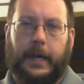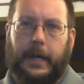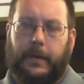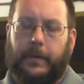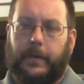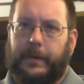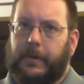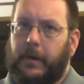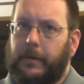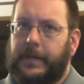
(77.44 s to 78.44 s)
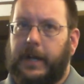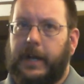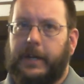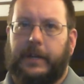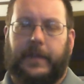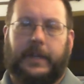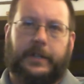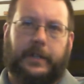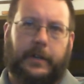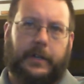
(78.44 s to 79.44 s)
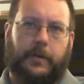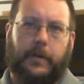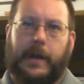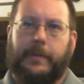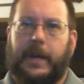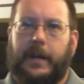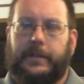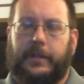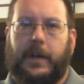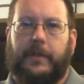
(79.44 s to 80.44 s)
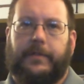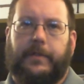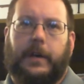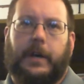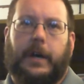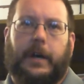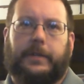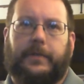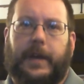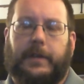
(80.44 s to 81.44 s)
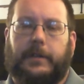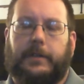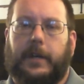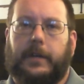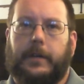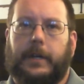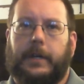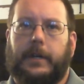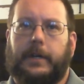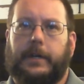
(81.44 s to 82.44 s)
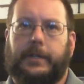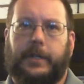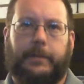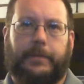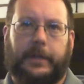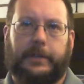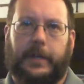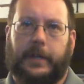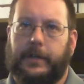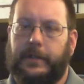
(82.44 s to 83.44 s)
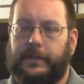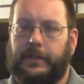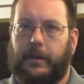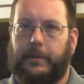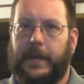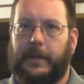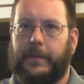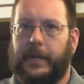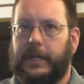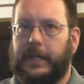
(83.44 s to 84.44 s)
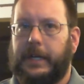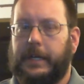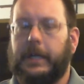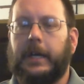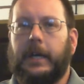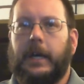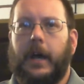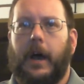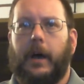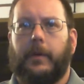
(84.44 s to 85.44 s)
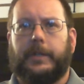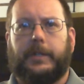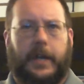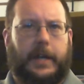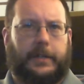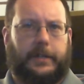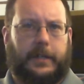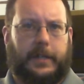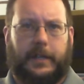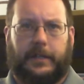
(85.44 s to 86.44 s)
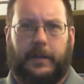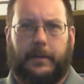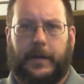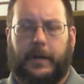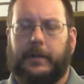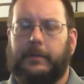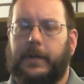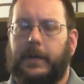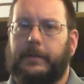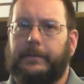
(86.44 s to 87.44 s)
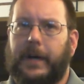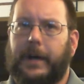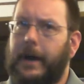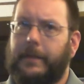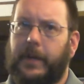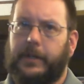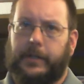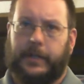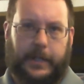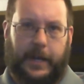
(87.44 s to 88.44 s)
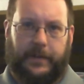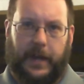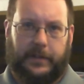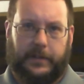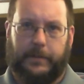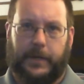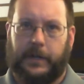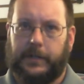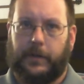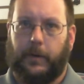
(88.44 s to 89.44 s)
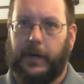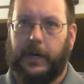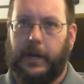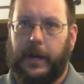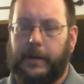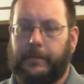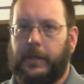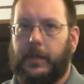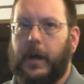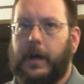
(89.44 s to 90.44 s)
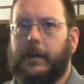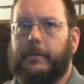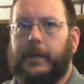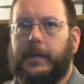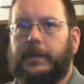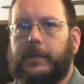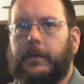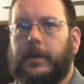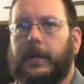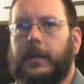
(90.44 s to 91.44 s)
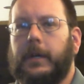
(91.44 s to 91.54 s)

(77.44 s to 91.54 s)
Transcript: when Prohibition ended, if they just started cramming out stuff as fast as they could, cheaply as they could, to start making money again, which changed the taste in American beer. I'm not sure. You'd have to ask a beer historian. I am not a beer historian.